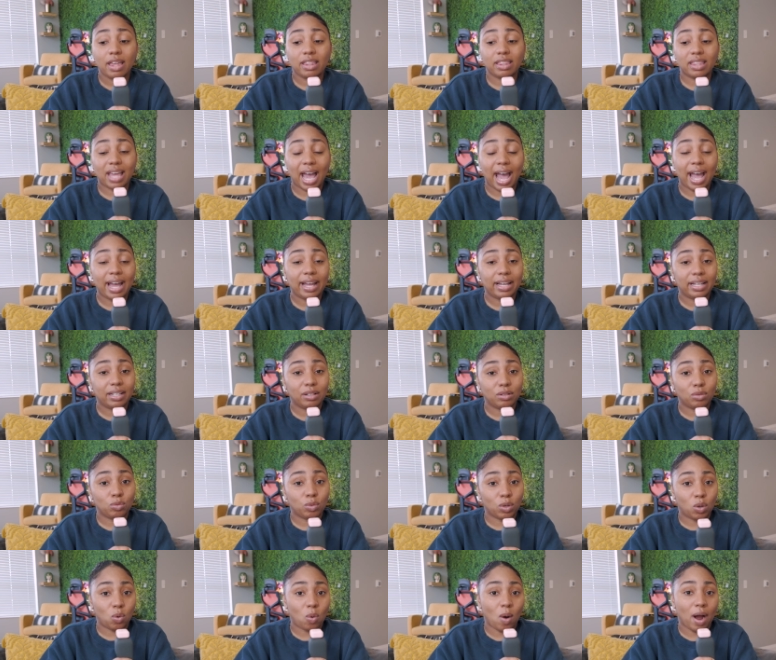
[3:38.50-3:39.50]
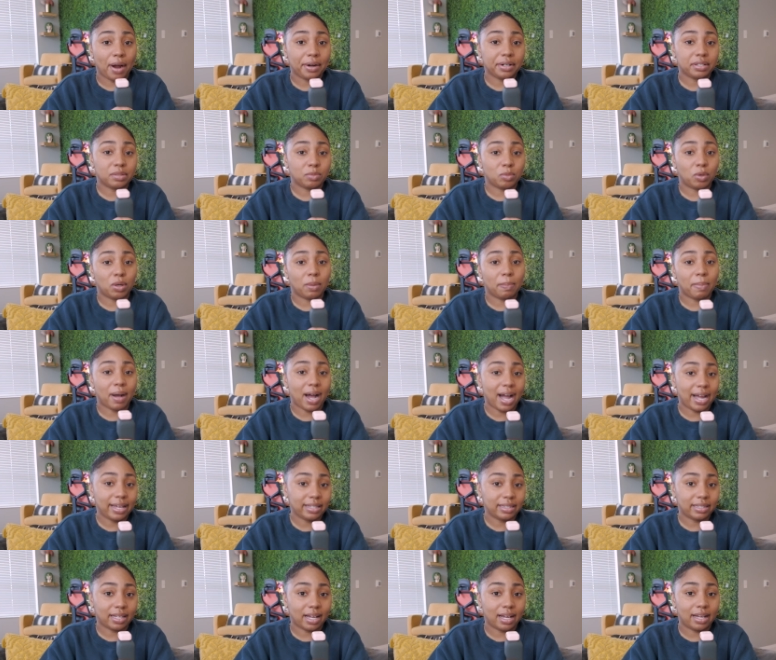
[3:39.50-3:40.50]
that requires more
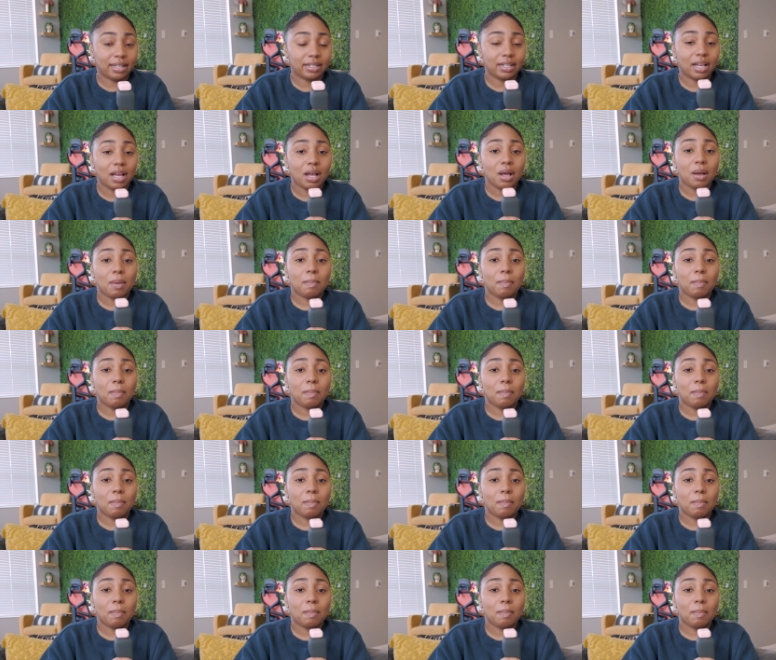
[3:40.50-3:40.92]
Python.